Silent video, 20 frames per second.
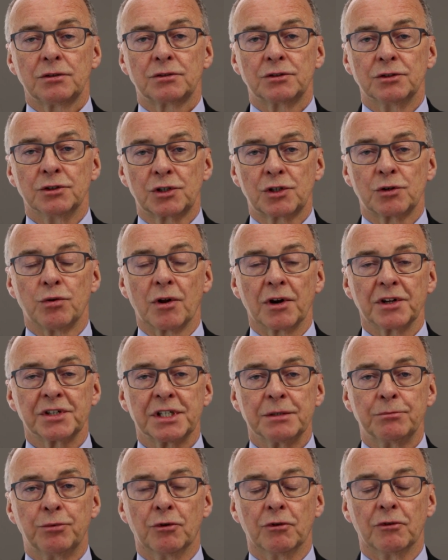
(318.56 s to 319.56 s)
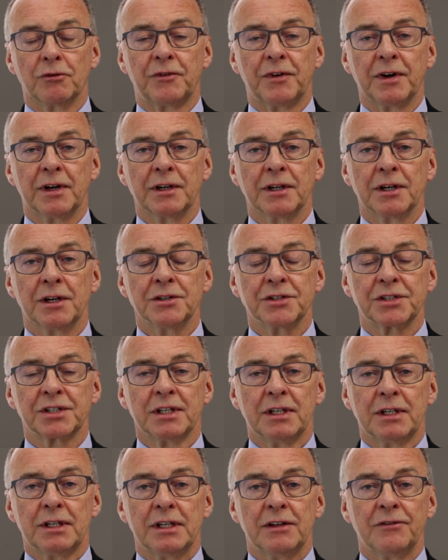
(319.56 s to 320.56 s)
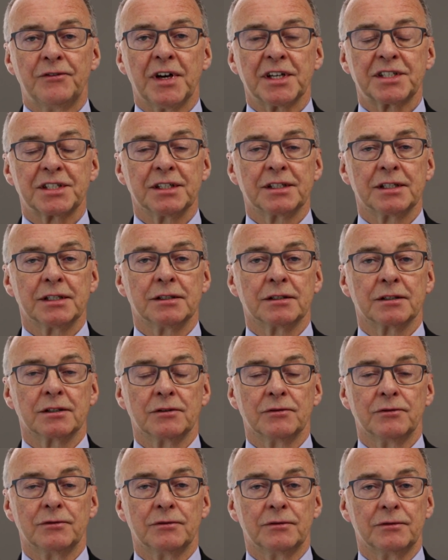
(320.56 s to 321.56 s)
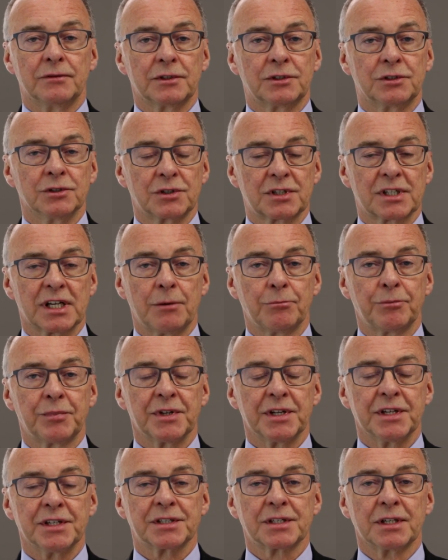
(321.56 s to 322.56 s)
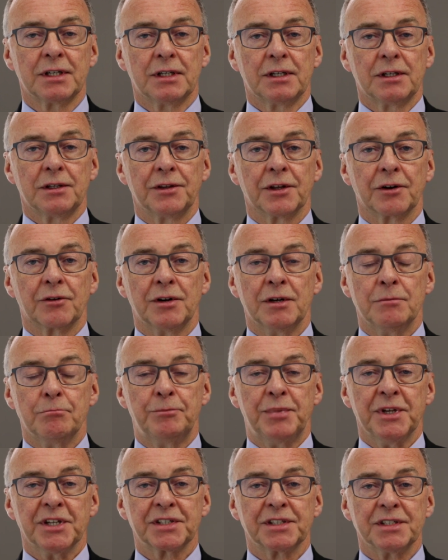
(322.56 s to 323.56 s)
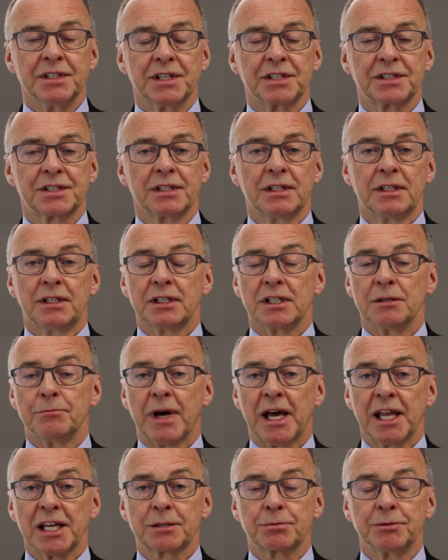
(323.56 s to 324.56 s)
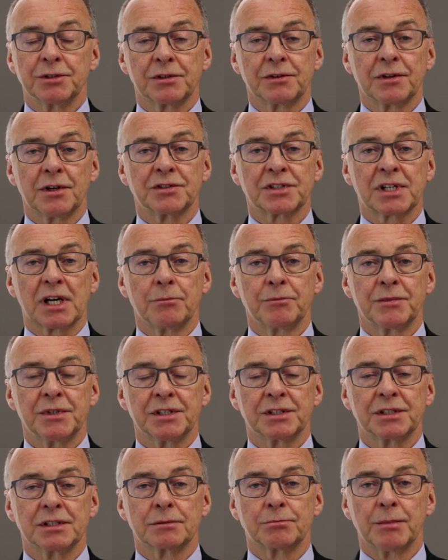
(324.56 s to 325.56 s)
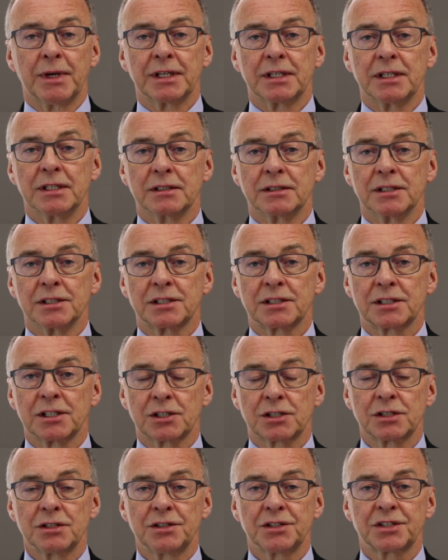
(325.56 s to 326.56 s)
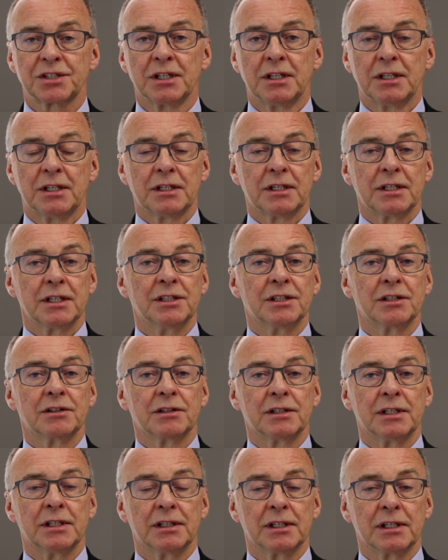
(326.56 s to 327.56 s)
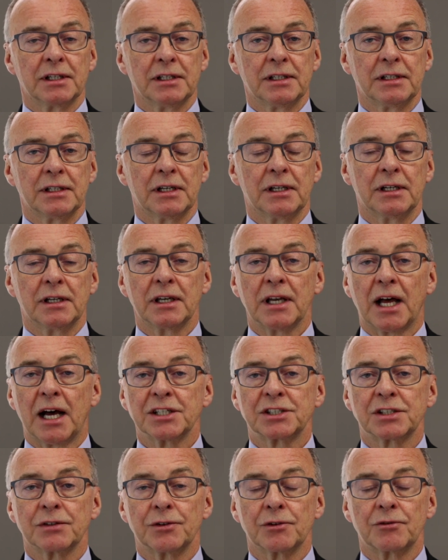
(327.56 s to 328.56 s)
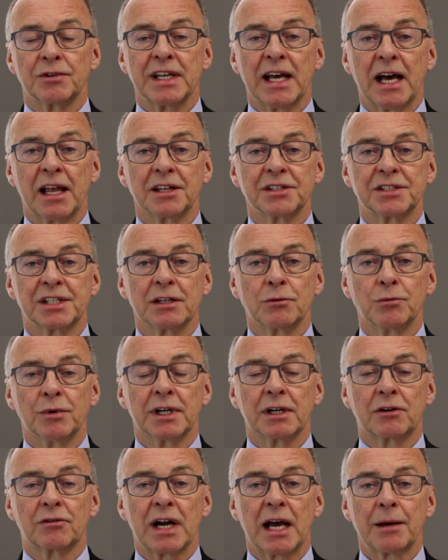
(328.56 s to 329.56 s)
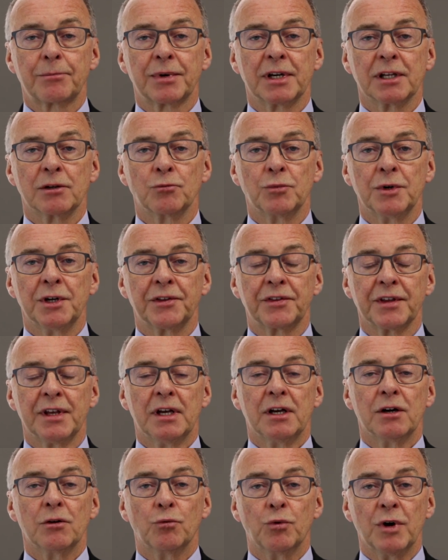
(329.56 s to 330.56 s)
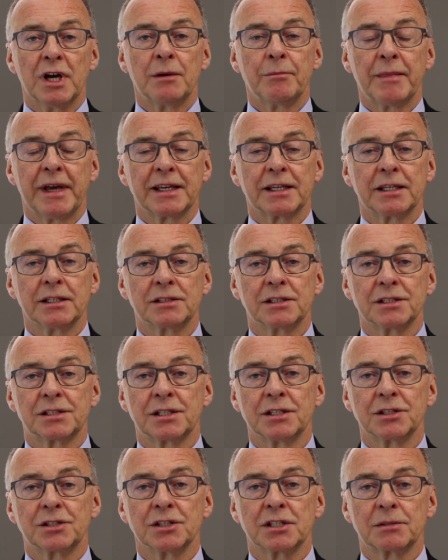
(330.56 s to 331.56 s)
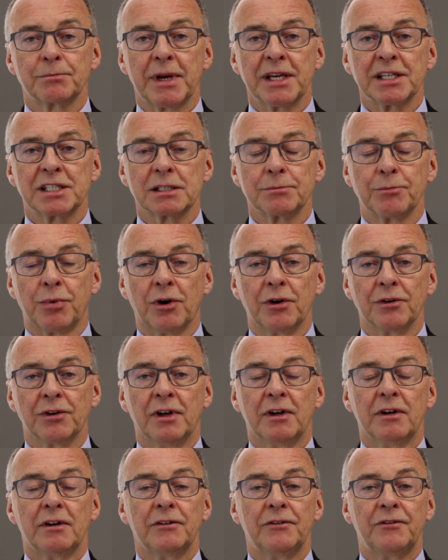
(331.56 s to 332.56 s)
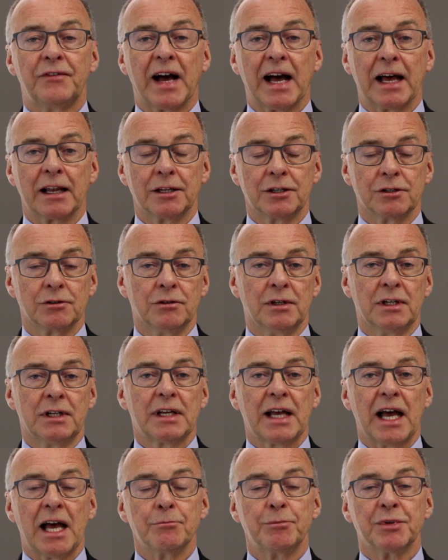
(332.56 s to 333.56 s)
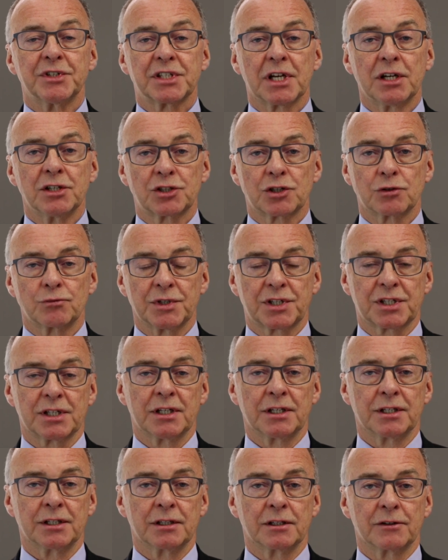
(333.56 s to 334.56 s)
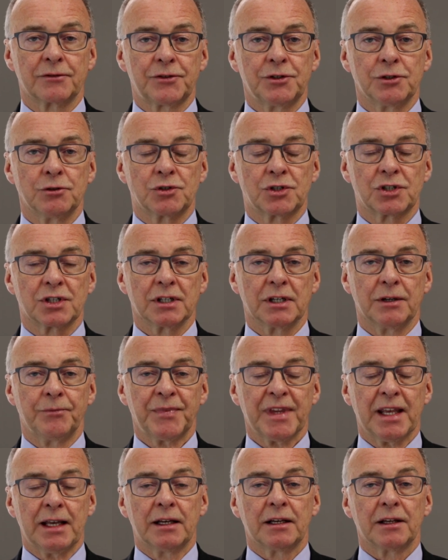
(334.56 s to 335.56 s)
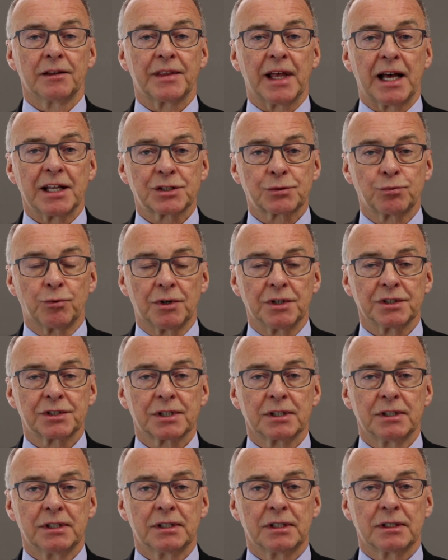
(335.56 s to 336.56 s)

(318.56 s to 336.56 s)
good quality portfolios invested in good companies that are in business. The management of those companies is making decisions in the light of the reality we're grappling with. We're making decisions based upon value and potential return in the future. That's what